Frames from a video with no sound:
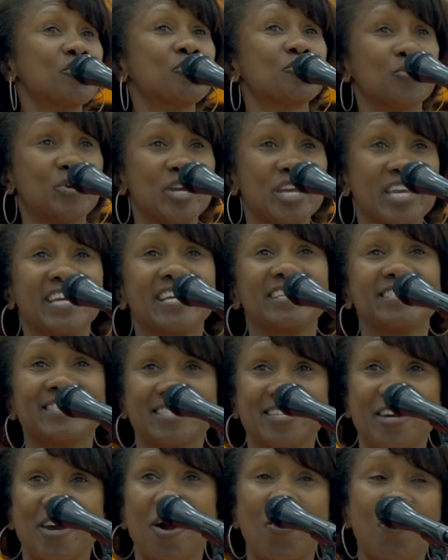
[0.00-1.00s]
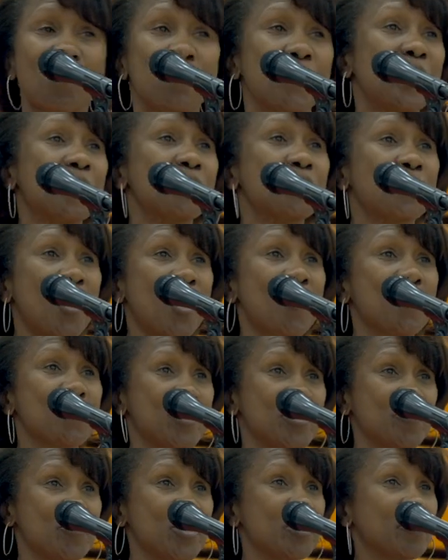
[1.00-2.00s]
Three years ago, where were
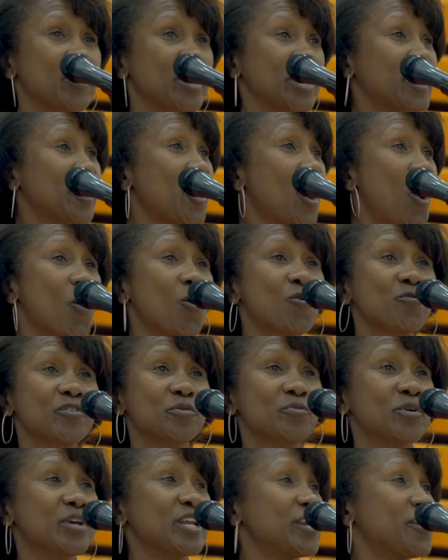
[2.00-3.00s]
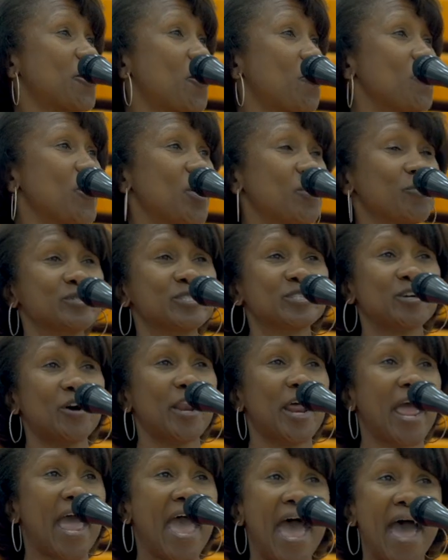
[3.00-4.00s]
we? We were in COVID. We didn't know what was
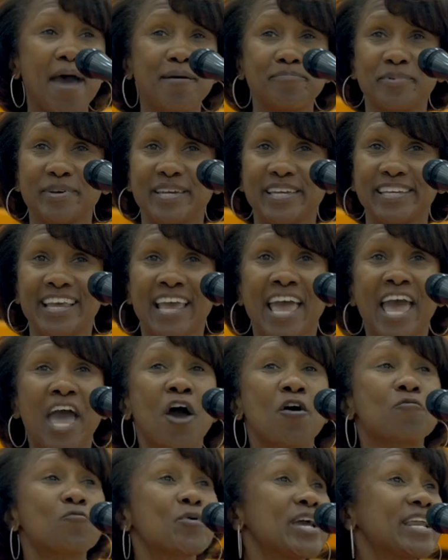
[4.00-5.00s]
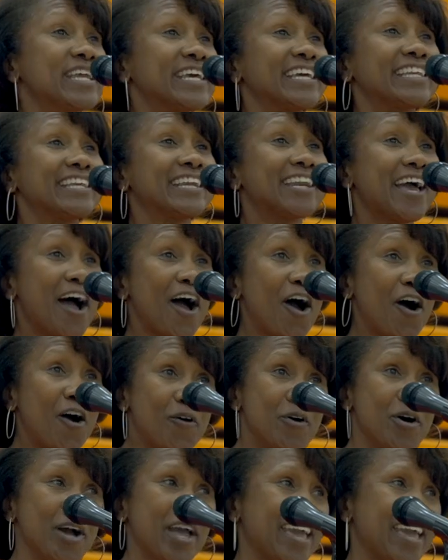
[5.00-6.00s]
going to happen. We didn't
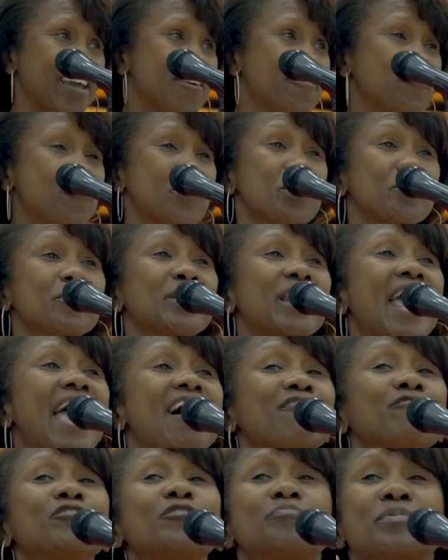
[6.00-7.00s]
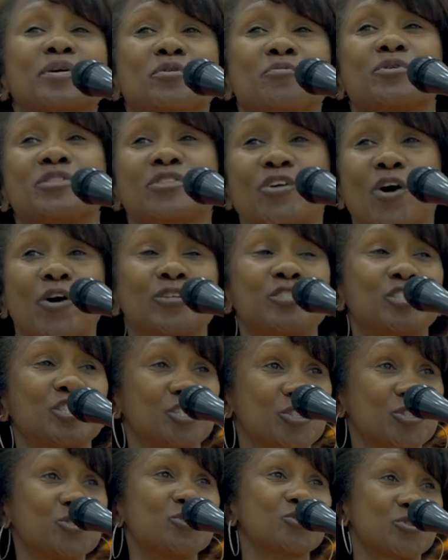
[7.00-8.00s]
know if we would ever be with our
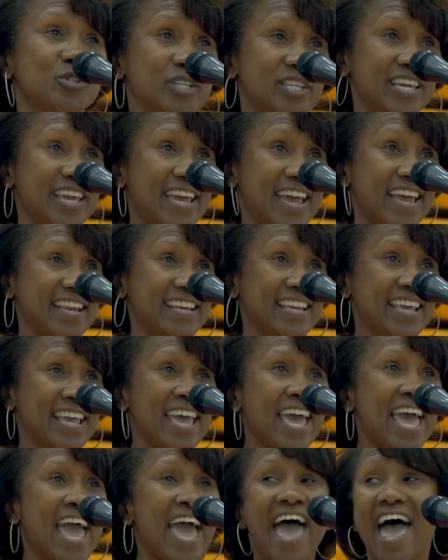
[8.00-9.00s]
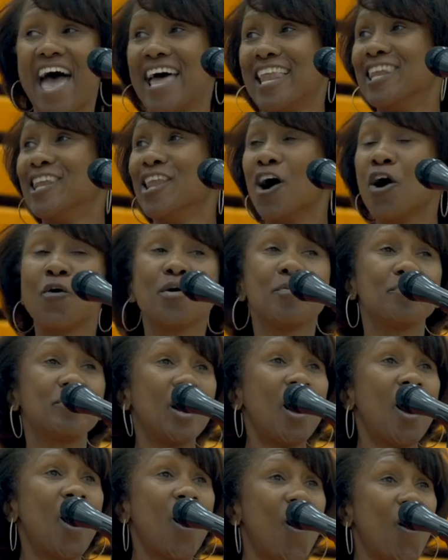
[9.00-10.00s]
children again. and lo and
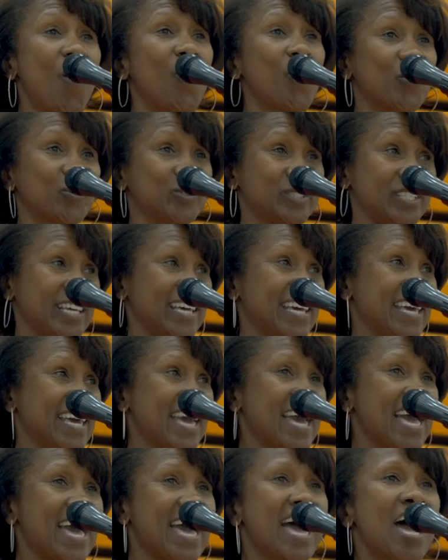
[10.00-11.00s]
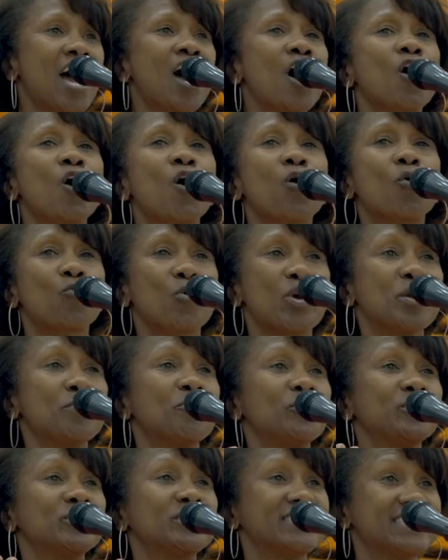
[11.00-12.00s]
behold, we
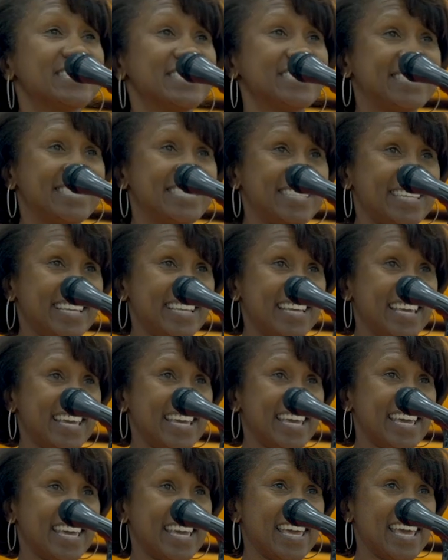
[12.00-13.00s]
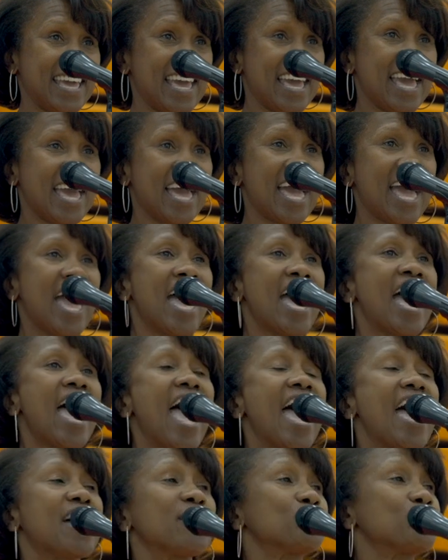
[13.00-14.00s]
persisted.
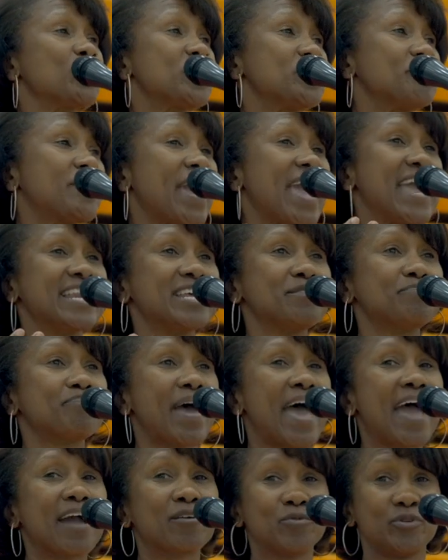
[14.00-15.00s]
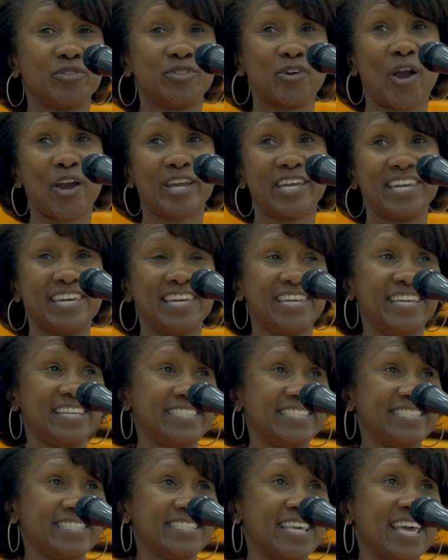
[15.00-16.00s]
And we made it back with our
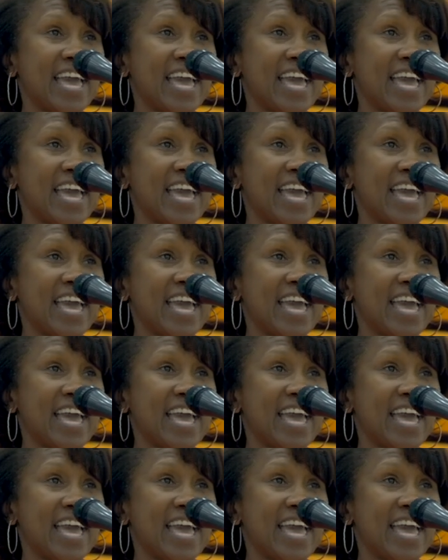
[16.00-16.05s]
kids.